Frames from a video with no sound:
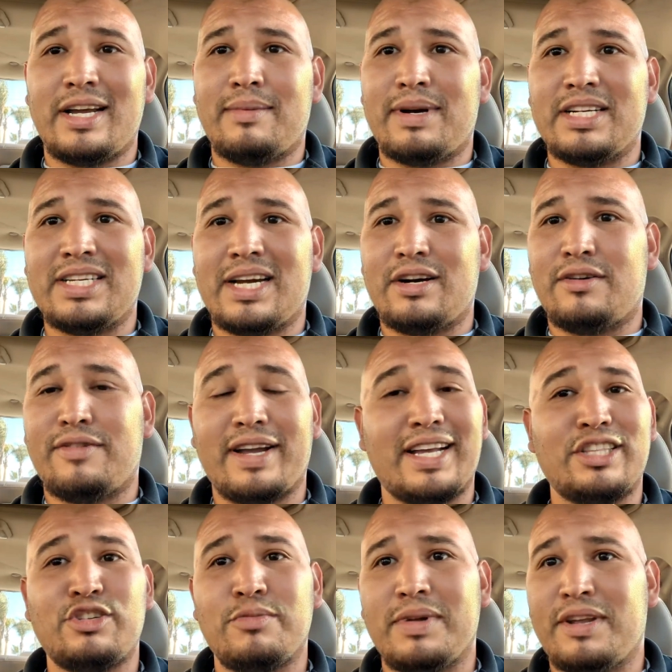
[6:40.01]
down my channel if I
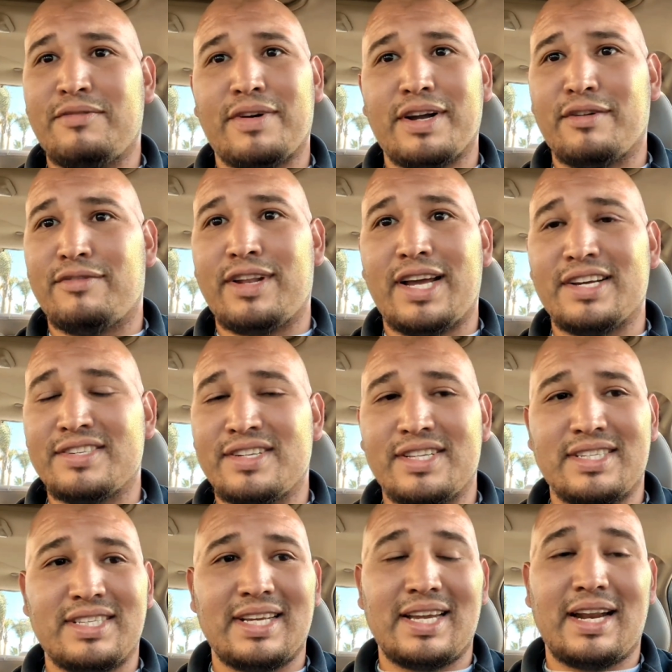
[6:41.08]
get too many fucking flags on
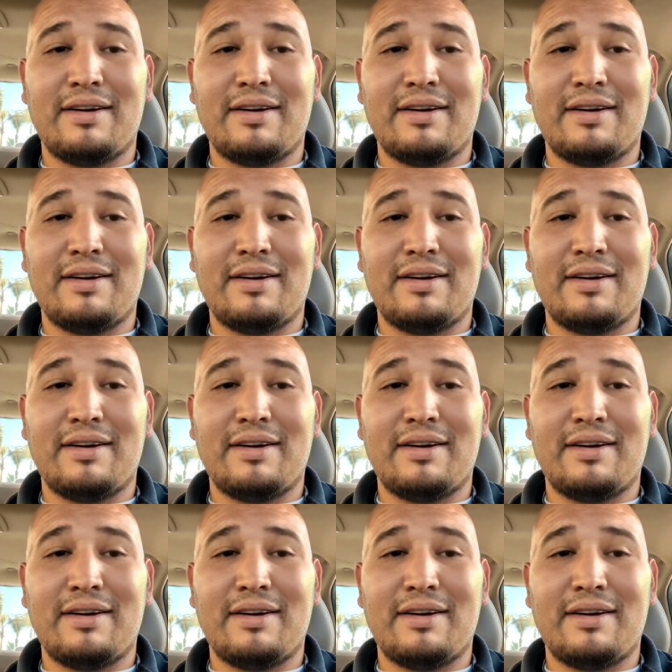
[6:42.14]
this thing.